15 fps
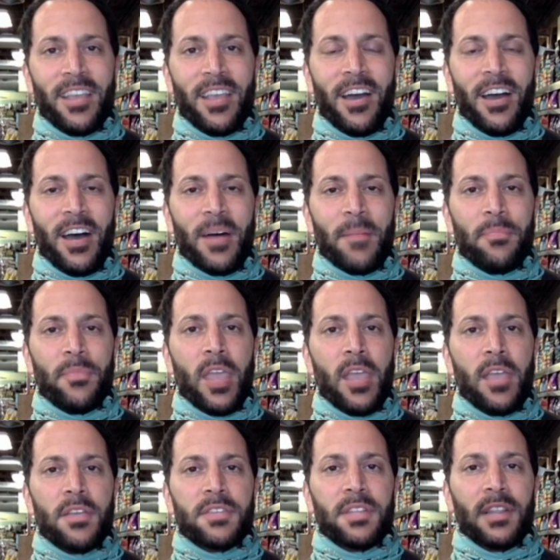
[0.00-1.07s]
Um,
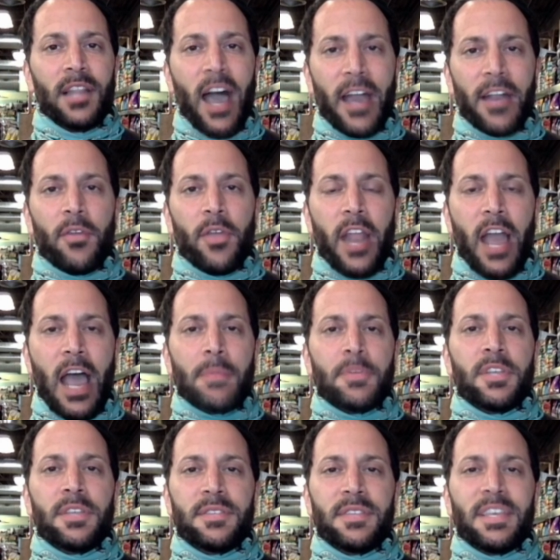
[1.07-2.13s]
there's a lot of great
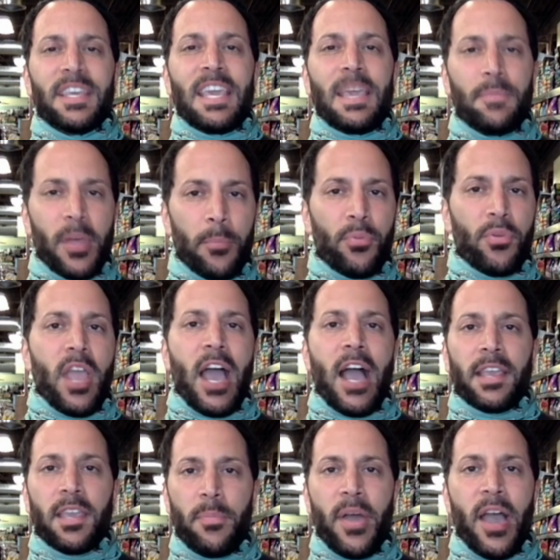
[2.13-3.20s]
options to keep them
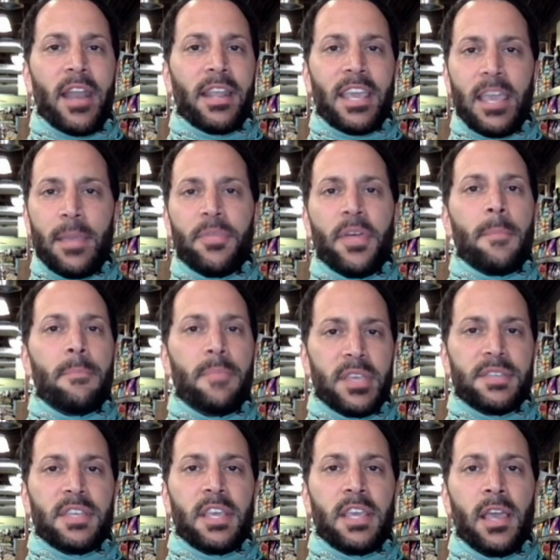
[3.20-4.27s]
preoccupied and keep them
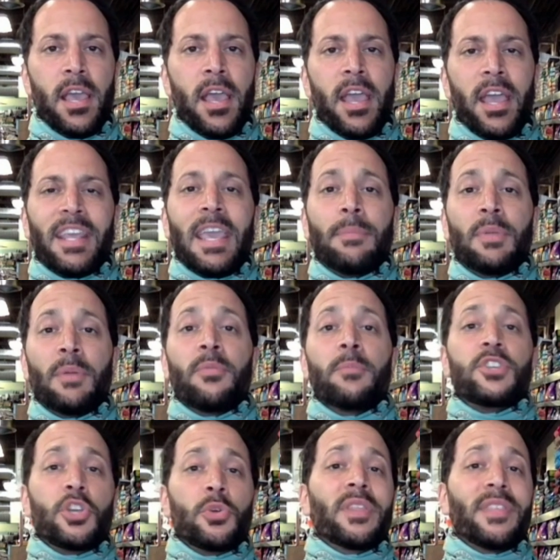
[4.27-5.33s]
busy and keep them from
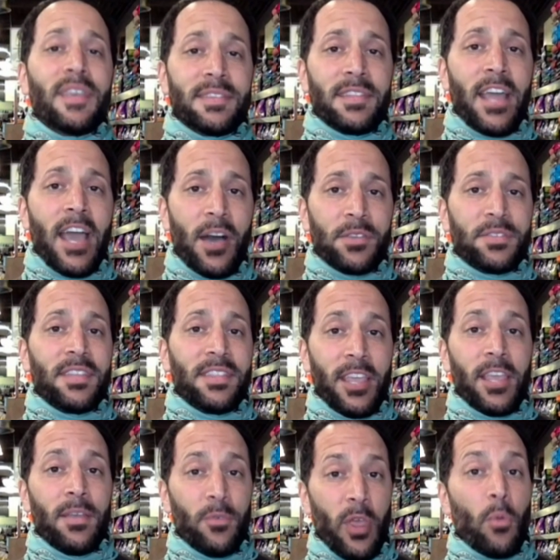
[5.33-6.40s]
chewing things in the house that
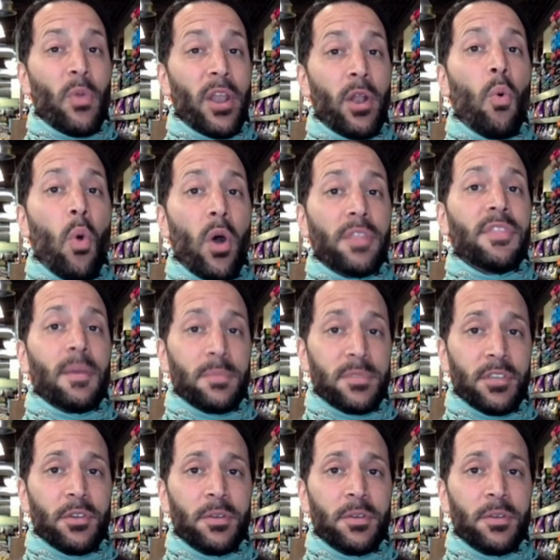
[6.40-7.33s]
they that we don't want them to.